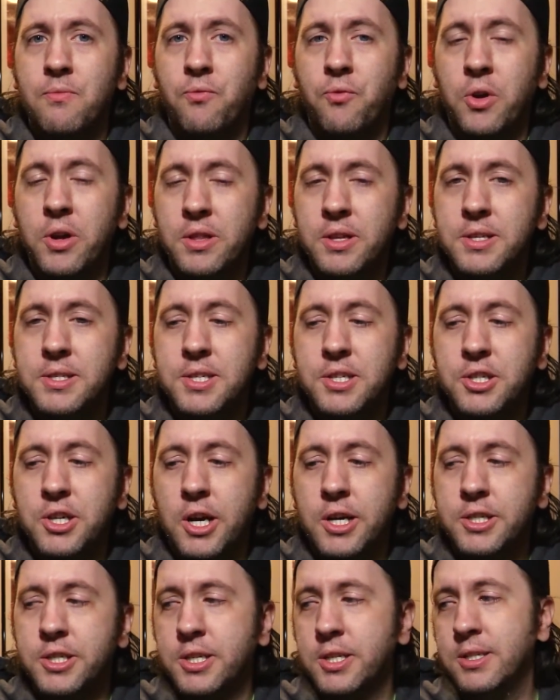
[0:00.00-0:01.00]
friendly
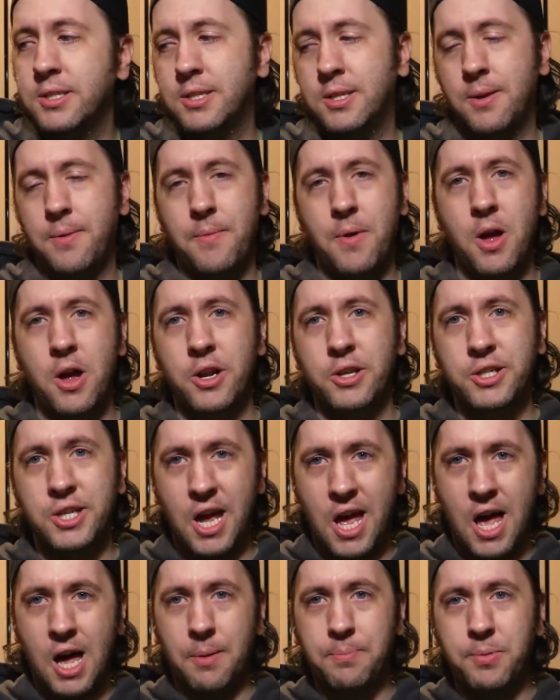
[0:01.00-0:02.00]
suggestions
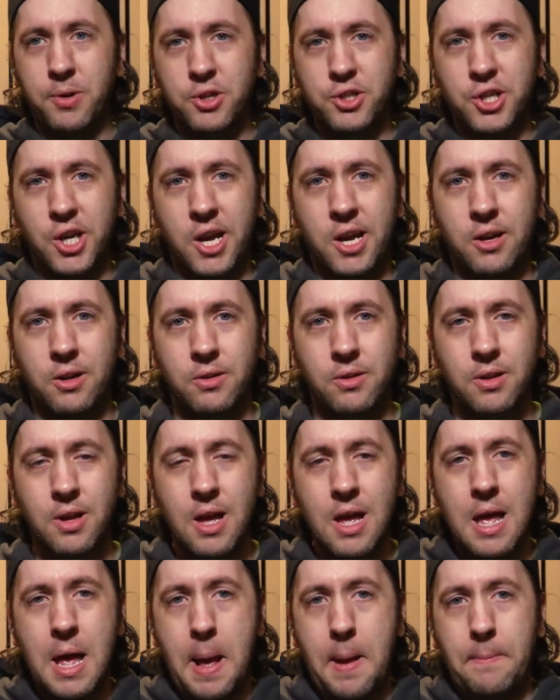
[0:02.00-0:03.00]
to help your channel
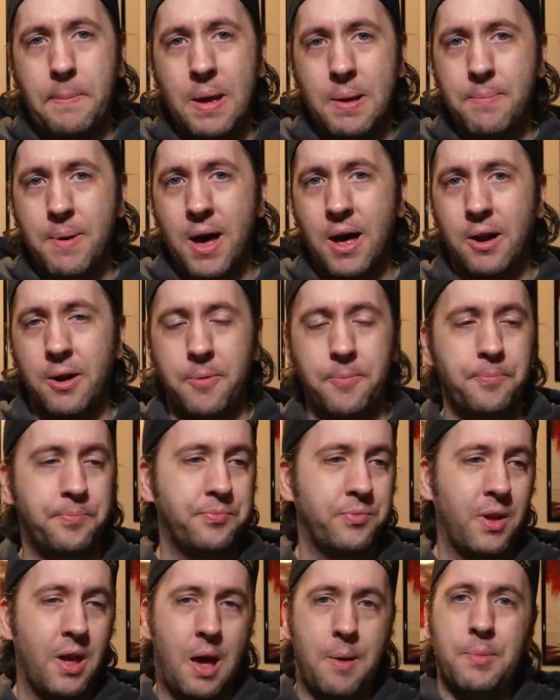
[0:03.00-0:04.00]
be better.
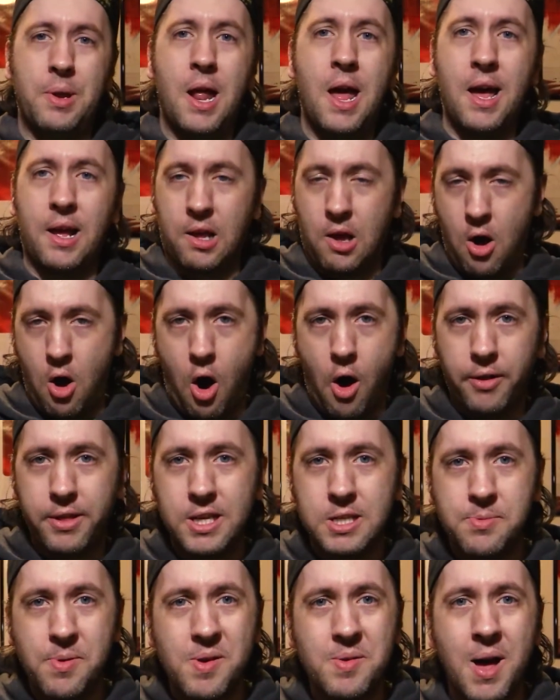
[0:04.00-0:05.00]
I mean, heck, all
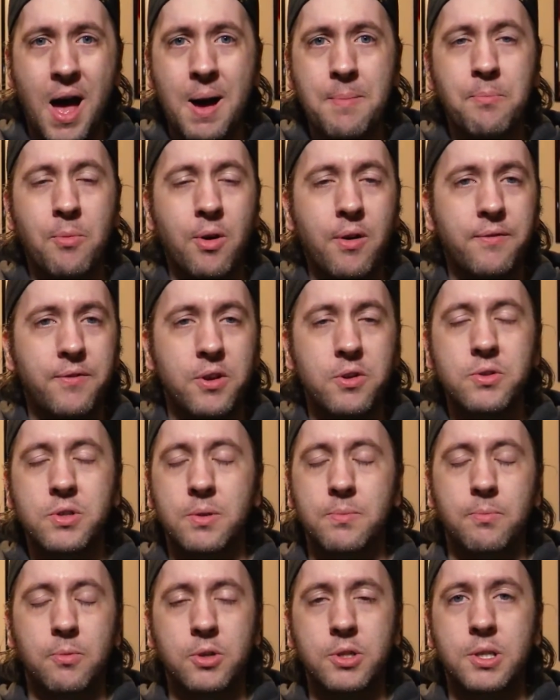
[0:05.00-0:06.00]
these people have more views
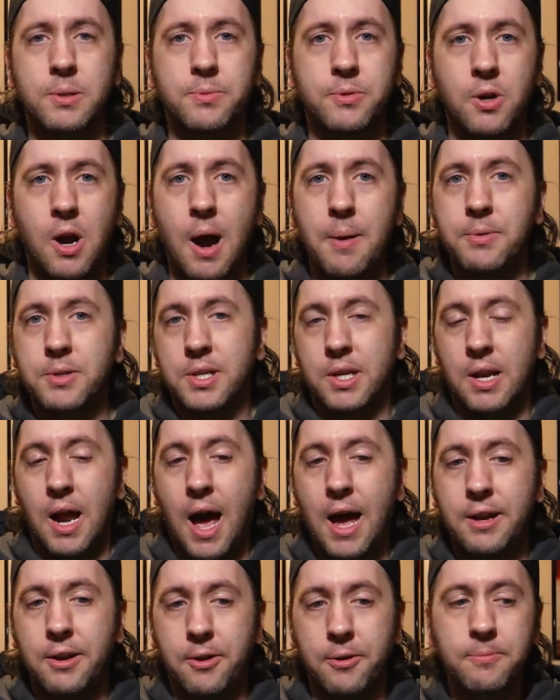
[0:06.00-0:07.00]
and more subscribers than
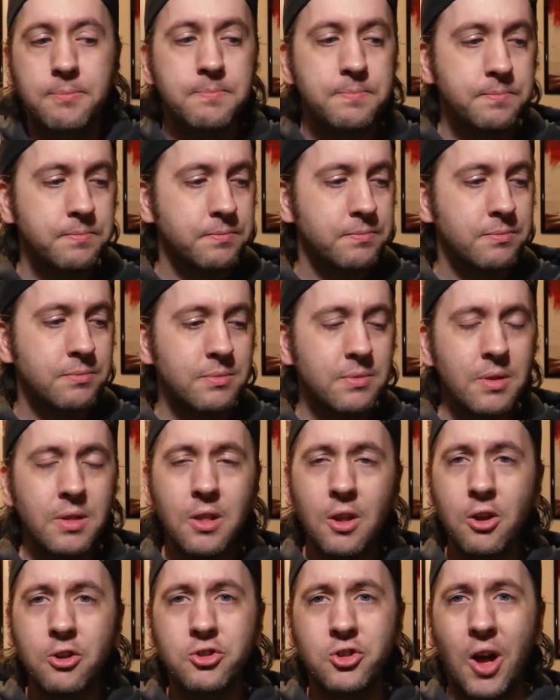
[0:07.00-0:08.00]
I do.
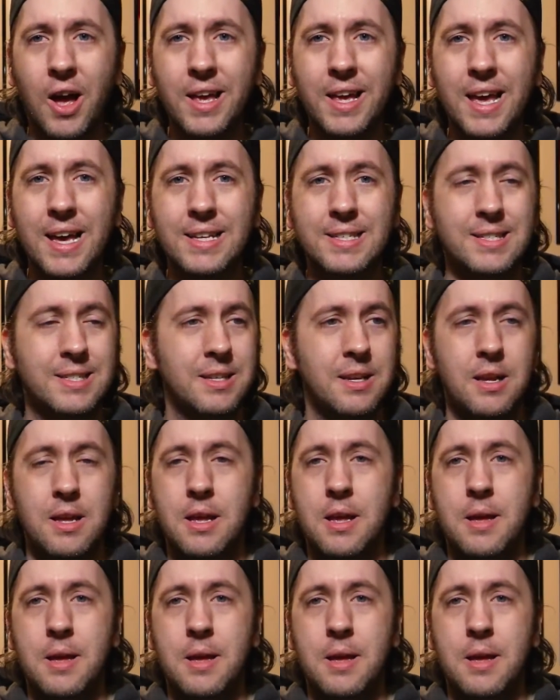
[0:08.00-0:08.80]
So I guess